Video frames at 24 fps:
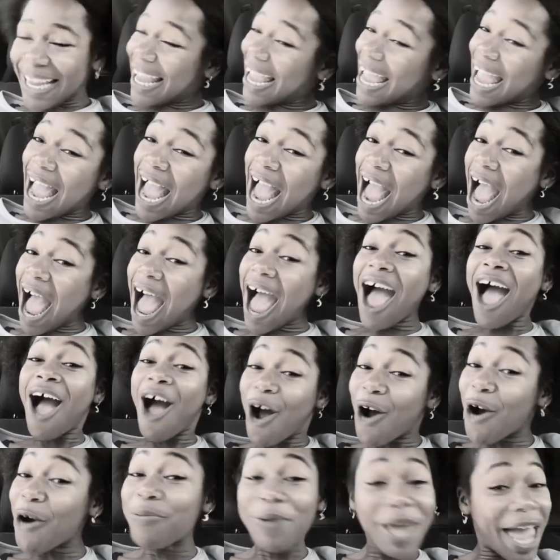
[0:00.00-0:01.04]
I
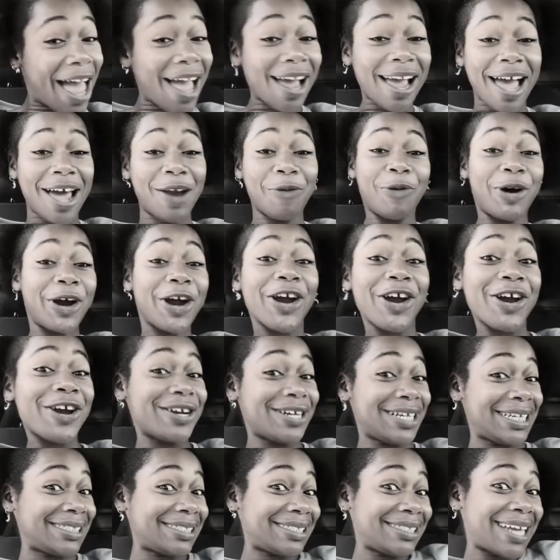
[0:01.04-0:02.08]
hope y'all got a word.
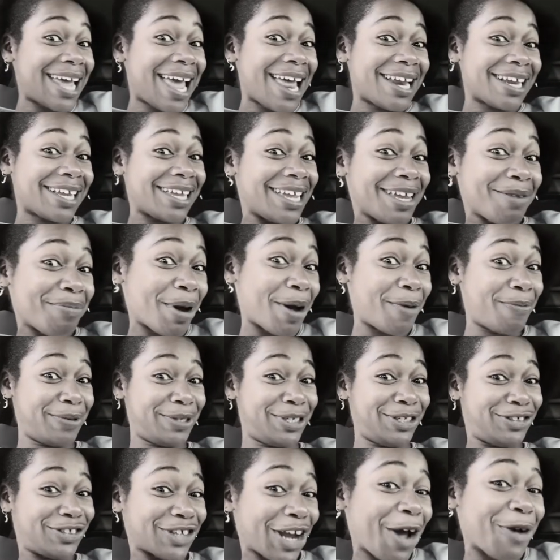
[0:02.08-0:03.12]
Let's not keep up with the
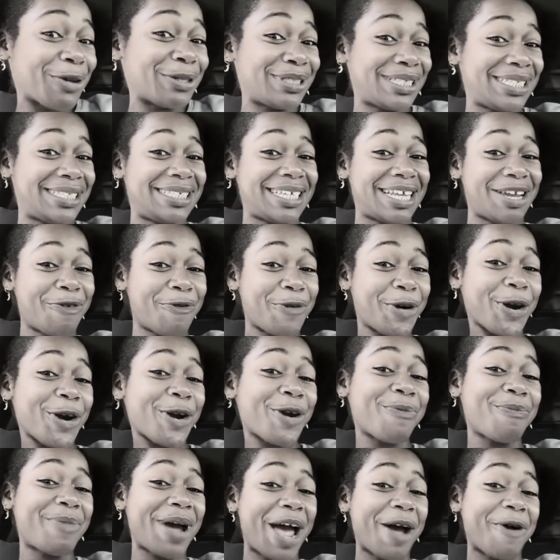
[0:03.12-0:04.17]
Joneses and worry
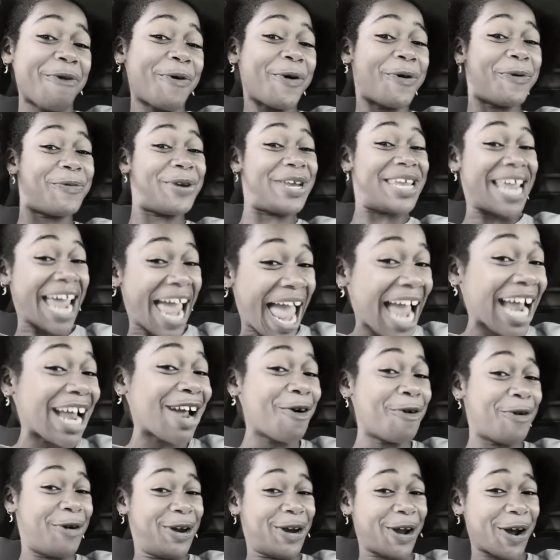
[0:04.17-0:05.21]
about what we got
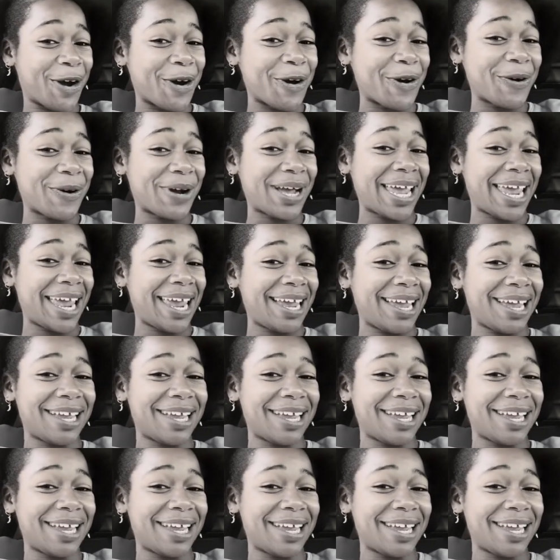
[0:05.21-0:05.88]
going on, okay?